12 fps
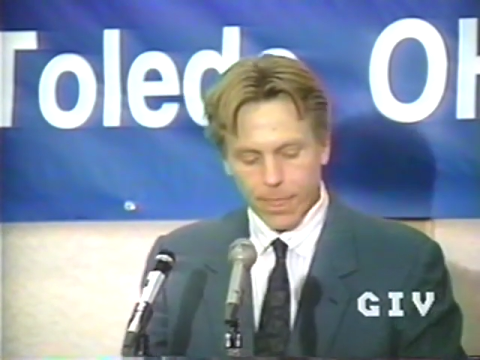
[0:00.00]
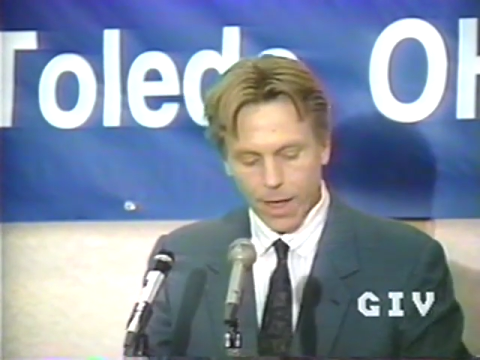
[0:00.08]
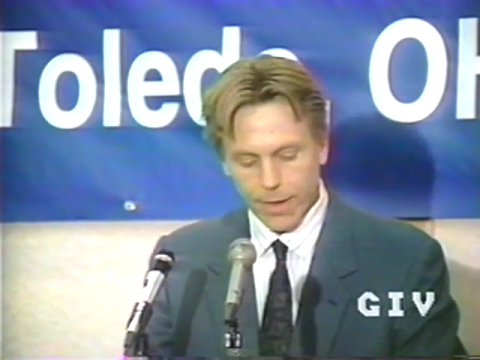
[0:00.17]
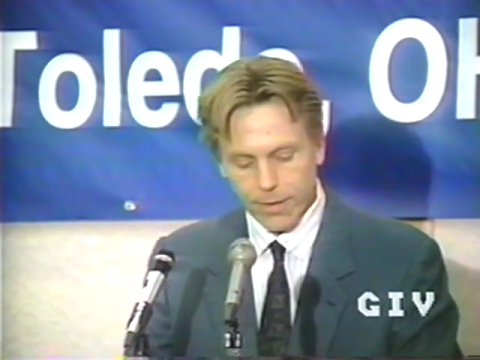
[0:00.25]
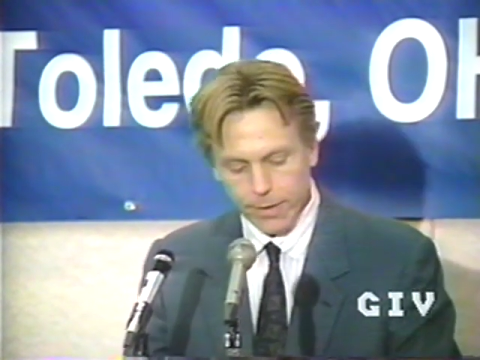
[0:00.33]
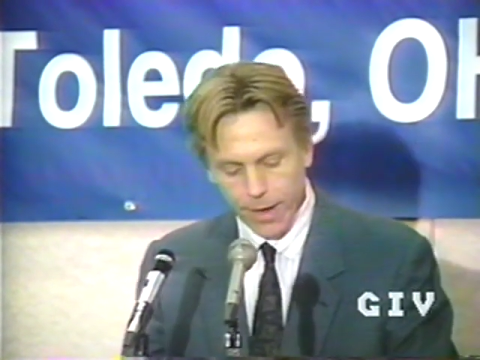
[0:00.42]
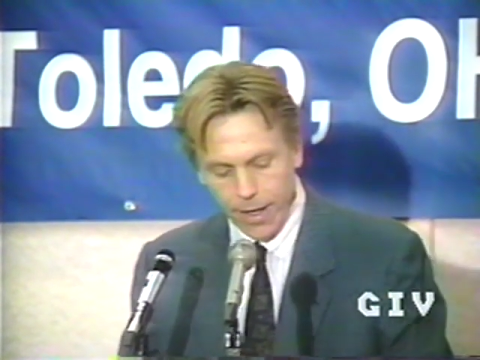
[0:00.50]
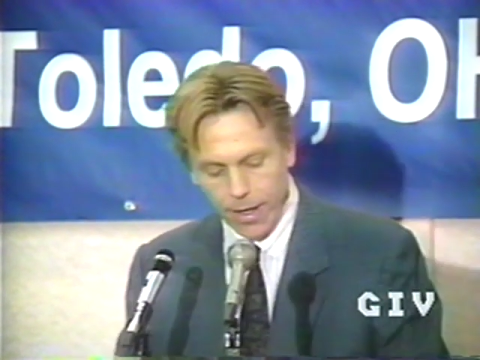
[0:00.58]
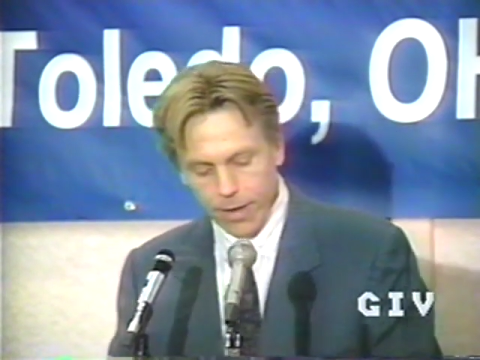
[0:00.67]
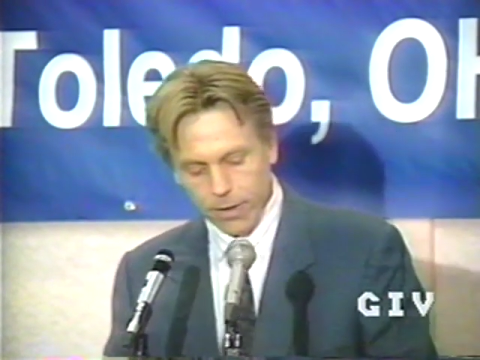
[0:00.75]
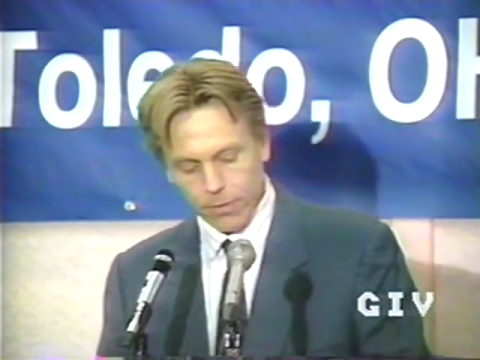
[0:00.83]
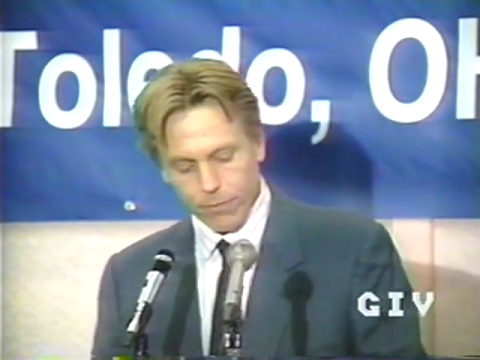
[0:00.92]
On the day
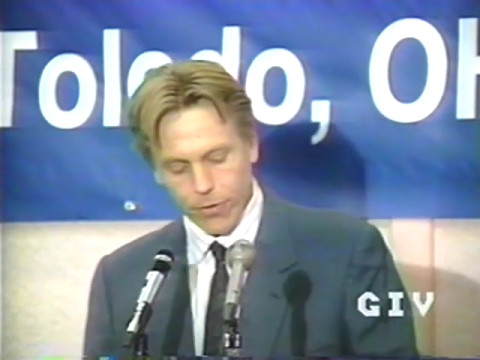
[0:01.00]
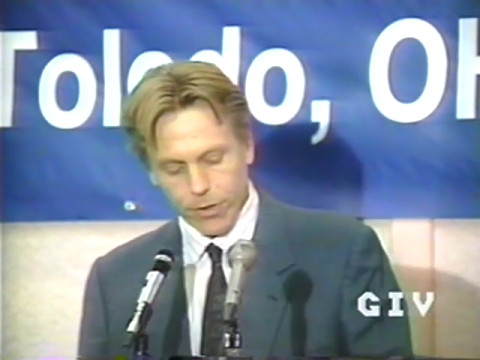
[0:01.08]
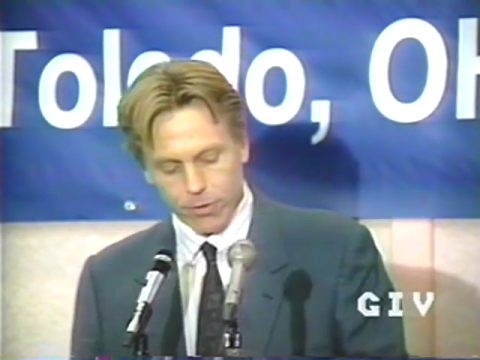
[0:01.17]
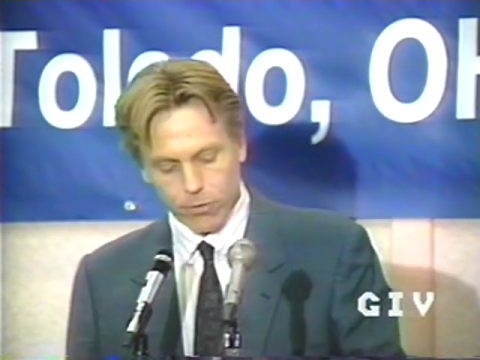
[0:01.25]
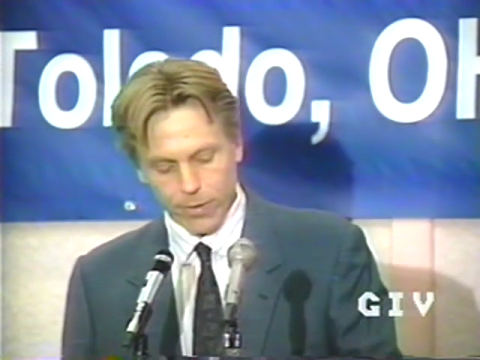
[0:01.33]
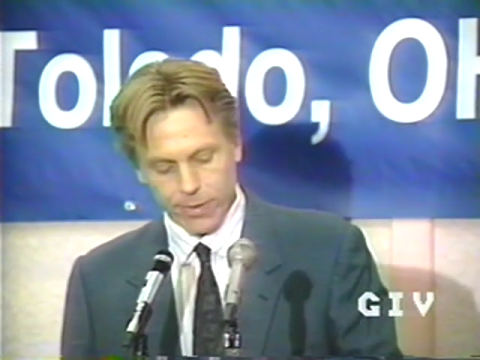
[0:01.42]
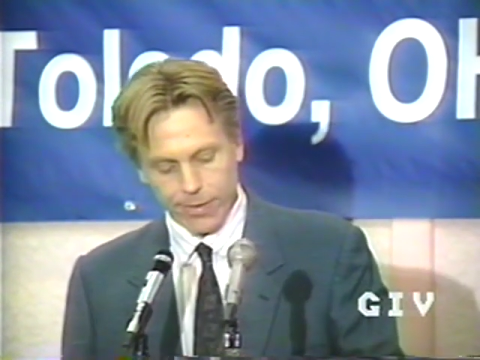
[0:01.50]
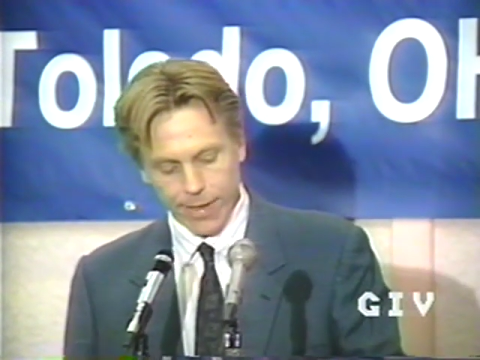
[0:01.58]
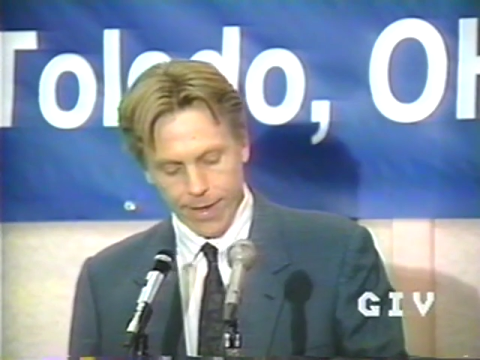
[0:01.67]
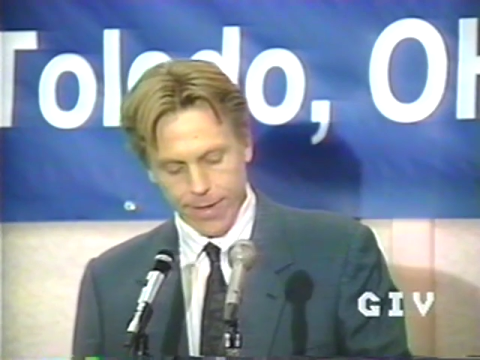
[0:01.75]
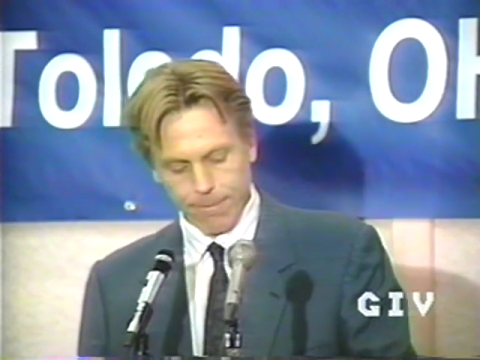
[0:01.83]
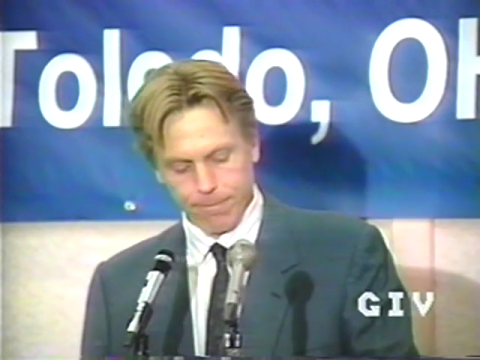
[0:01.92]
I converted to
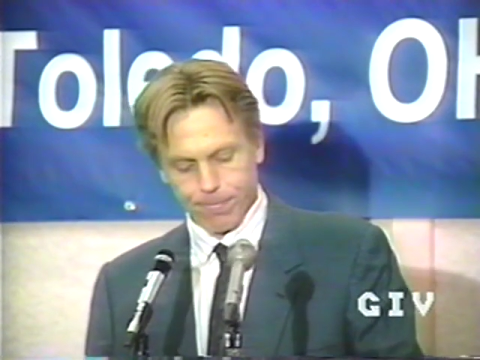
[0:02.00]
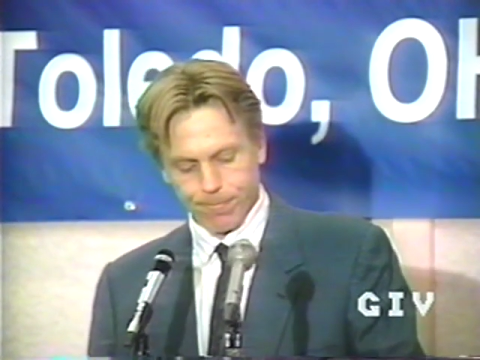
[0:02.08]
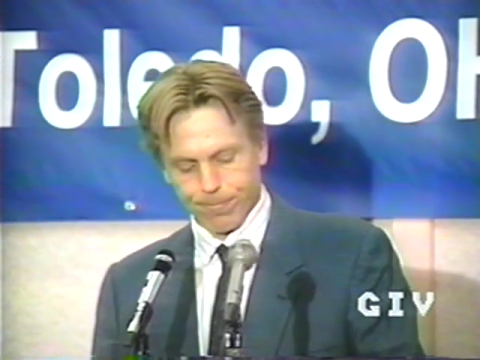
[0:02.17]
Islam,